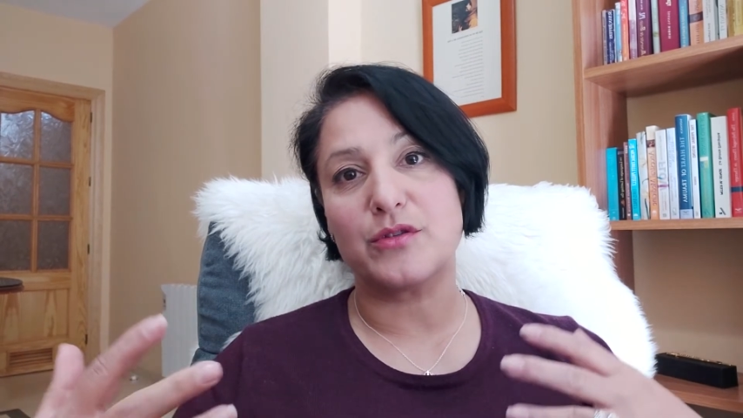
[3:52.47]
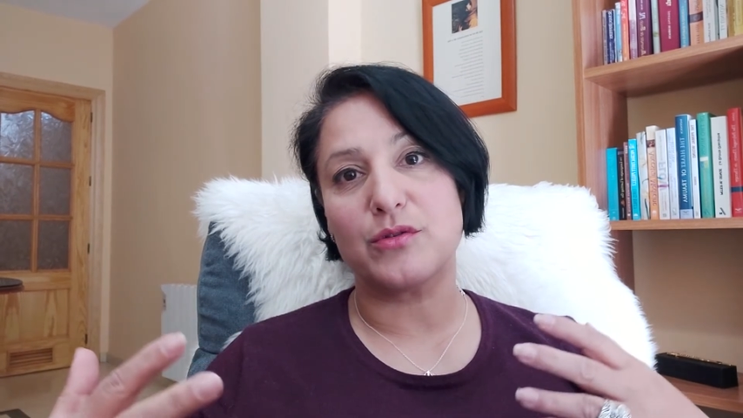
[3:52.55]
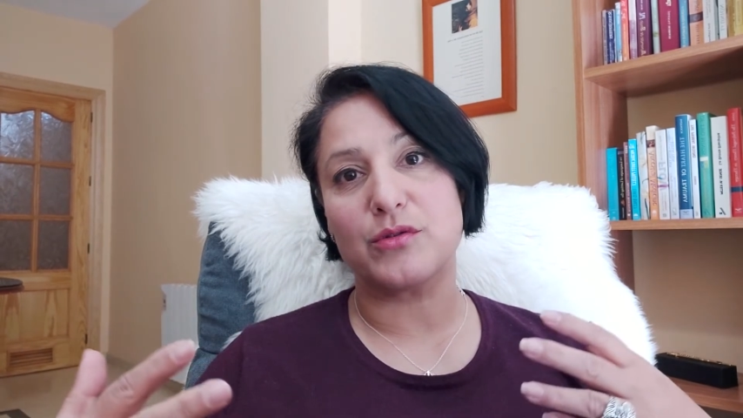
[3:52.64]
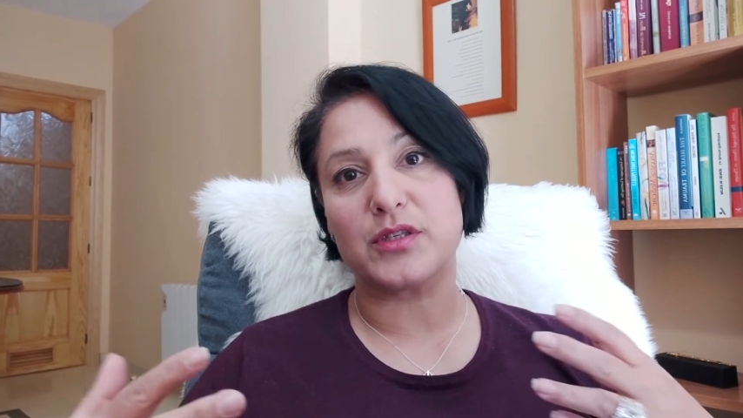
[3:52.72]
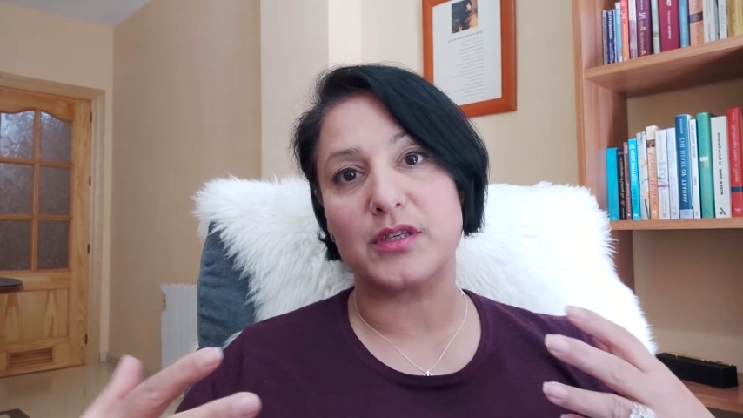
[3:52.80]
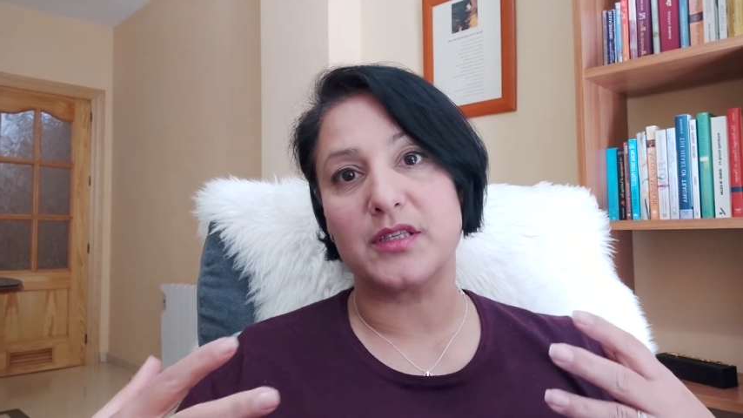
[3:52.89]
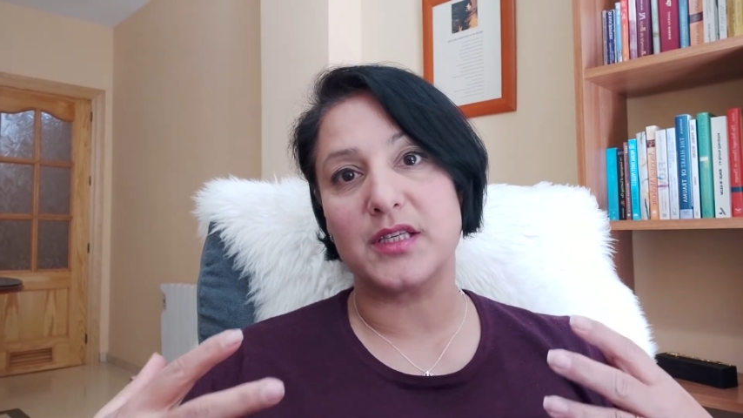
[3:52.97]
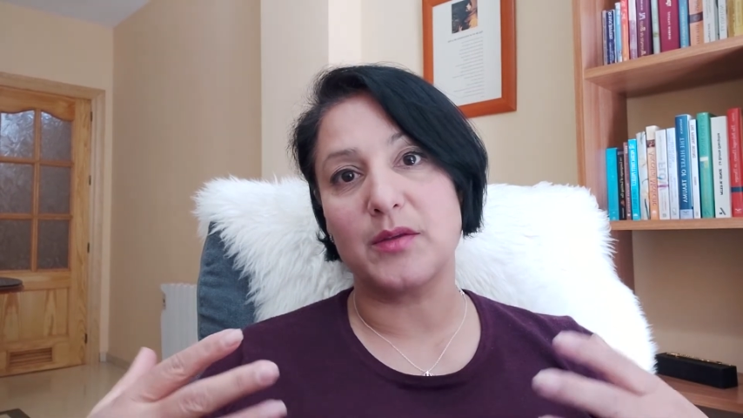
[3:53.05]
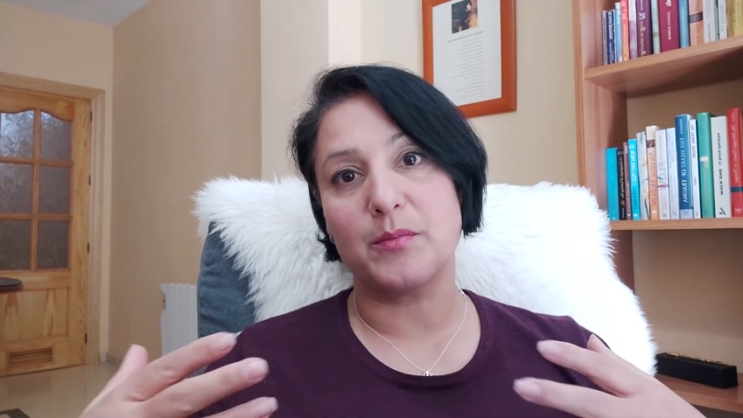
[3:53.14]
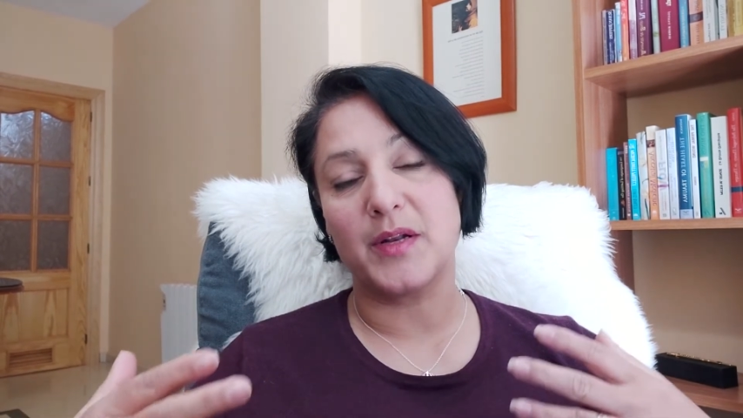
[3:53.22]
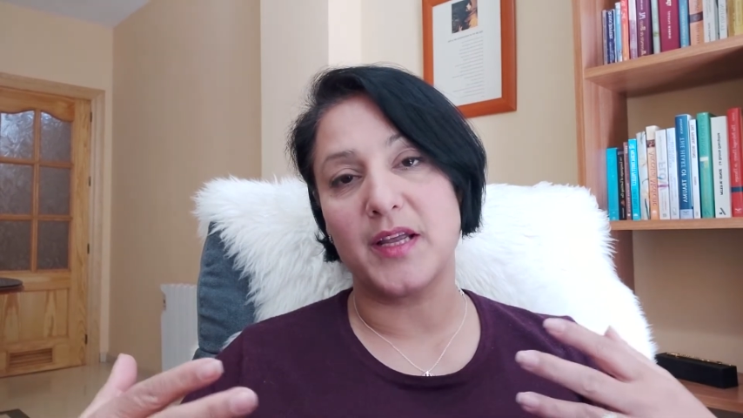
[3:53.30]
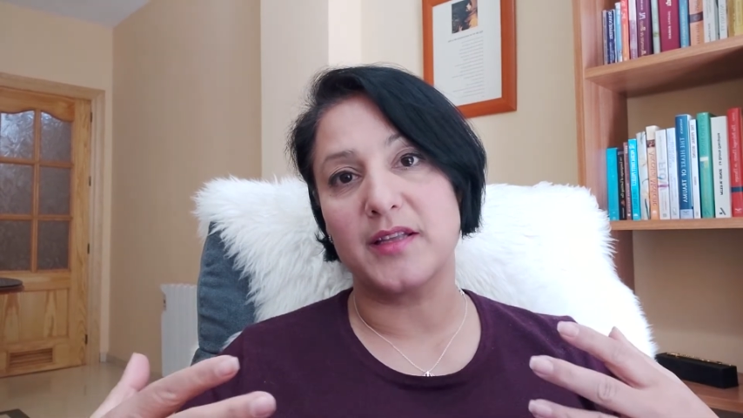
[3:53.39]
talk so
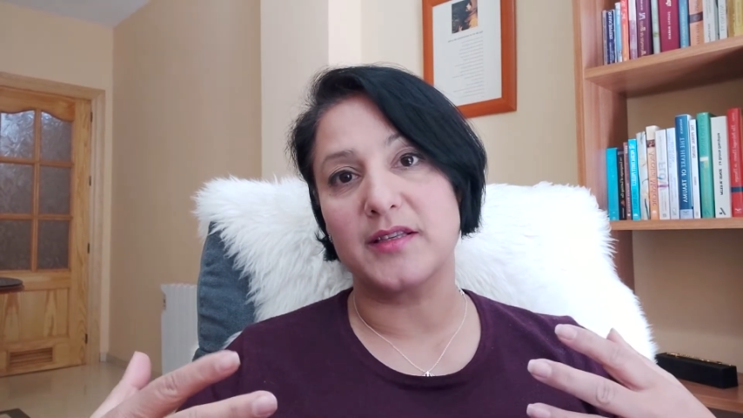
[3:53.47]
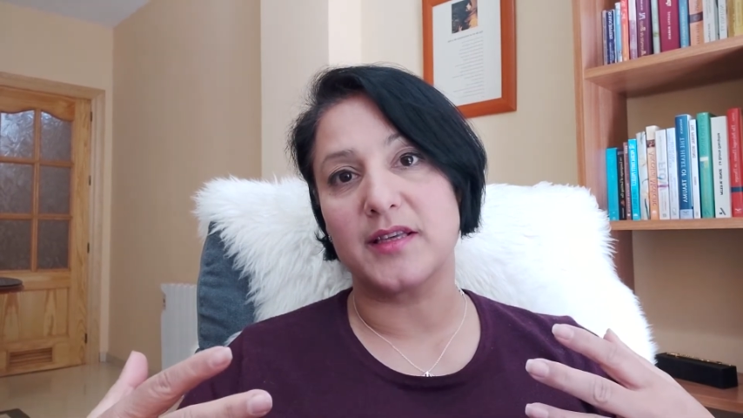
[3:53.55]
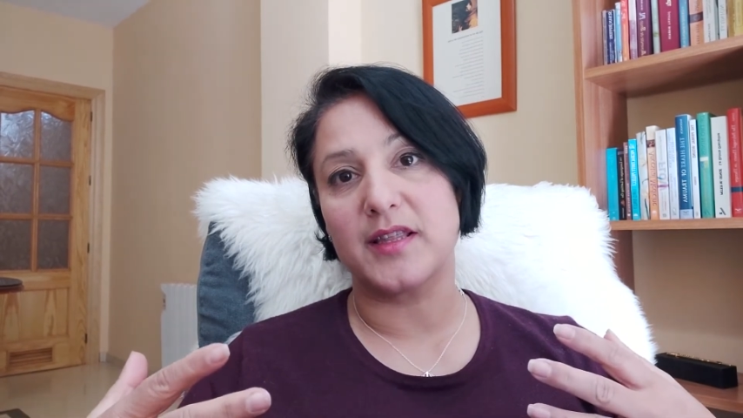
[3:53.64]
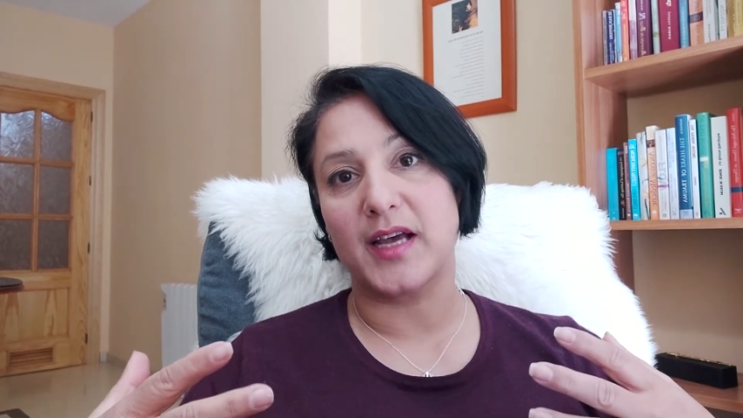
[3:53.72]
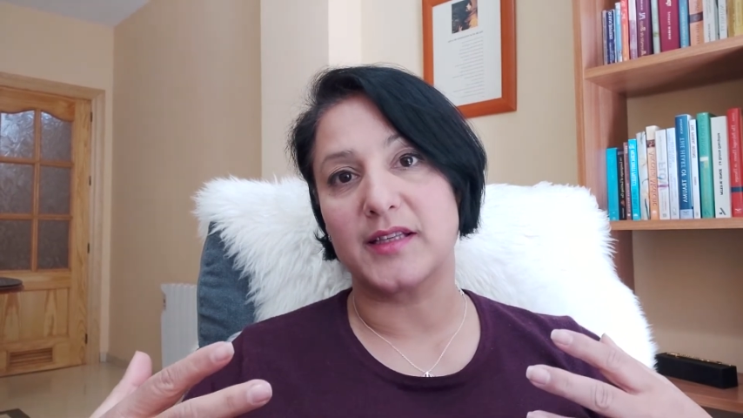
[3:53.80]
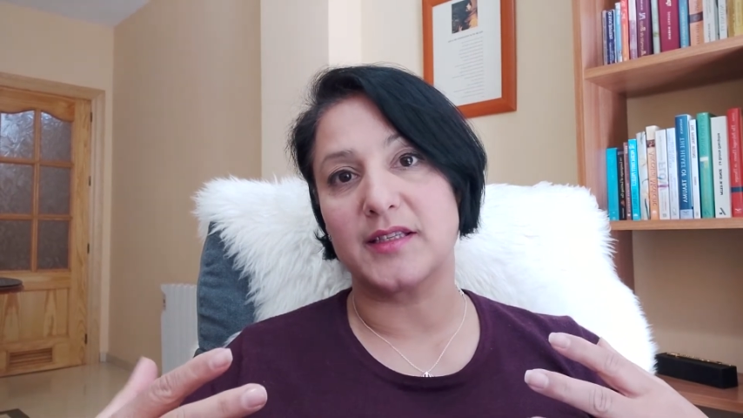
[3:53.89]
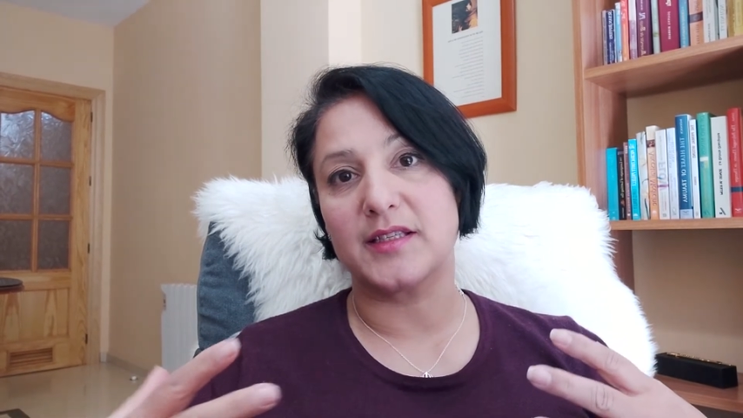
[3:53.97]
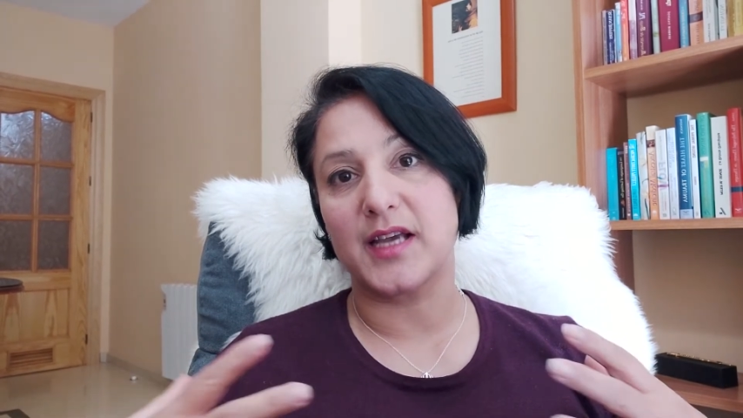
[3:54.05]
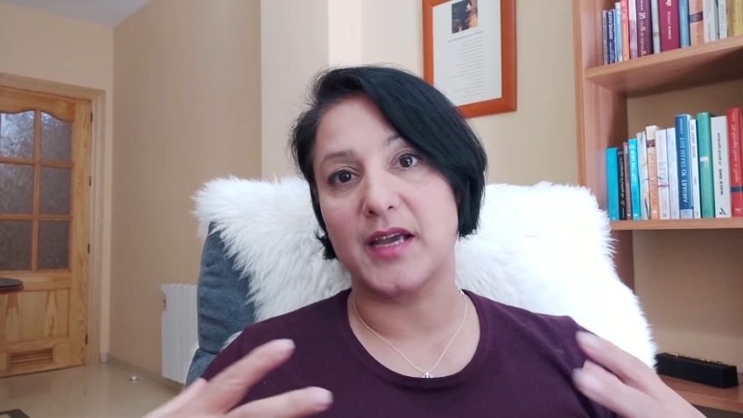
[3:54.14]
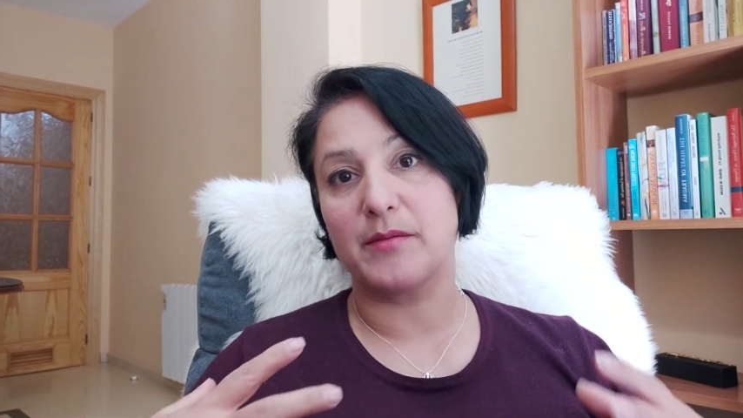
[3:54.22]
deeply into that today,